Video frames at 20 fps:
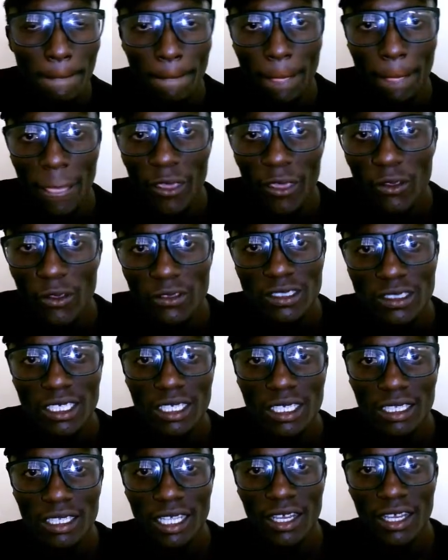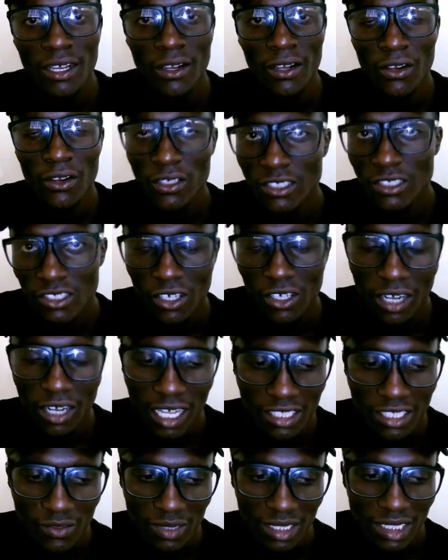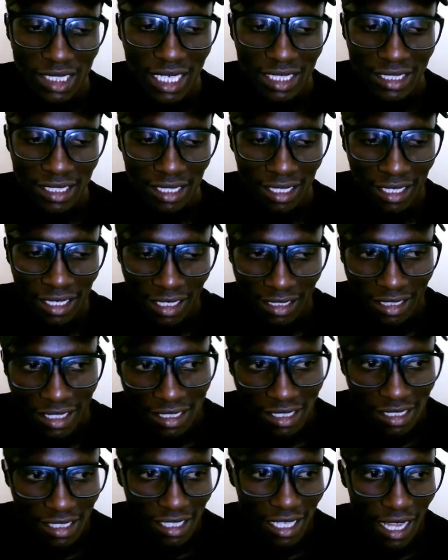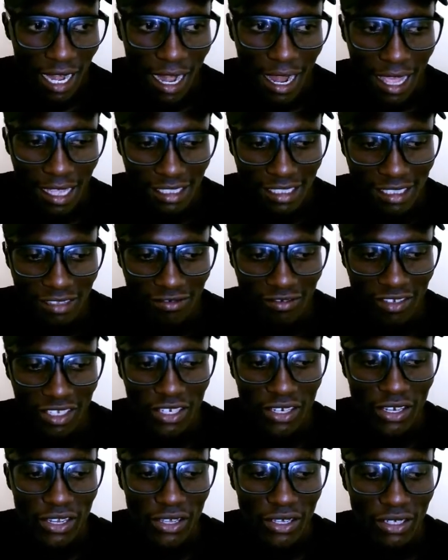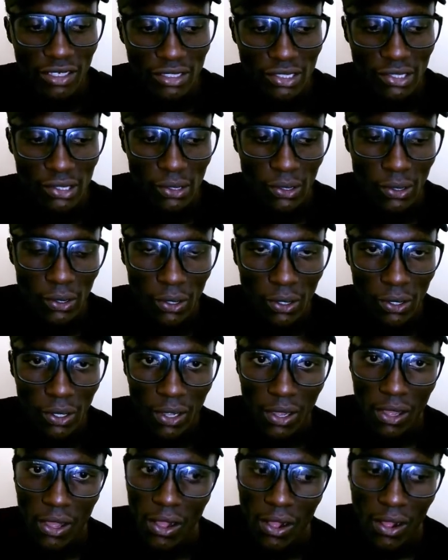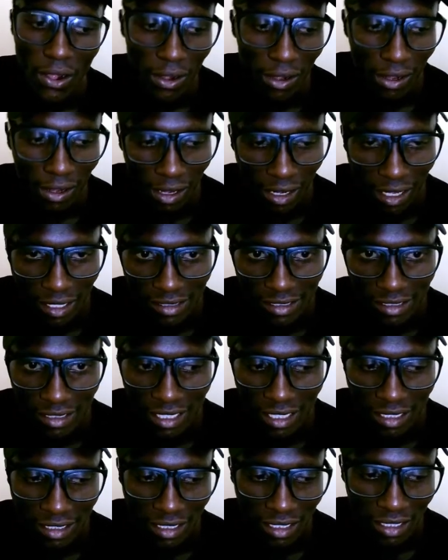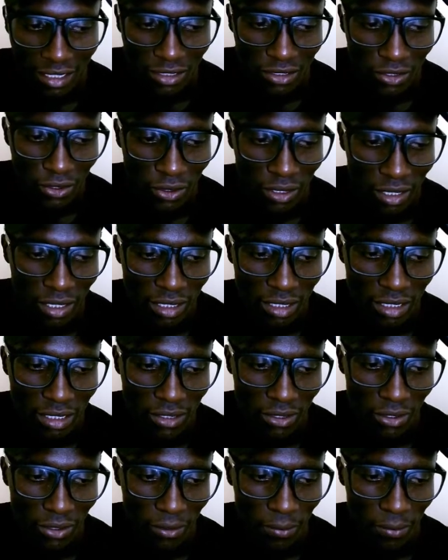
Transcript: using the controllers we just created in the last video. So let's get into it. So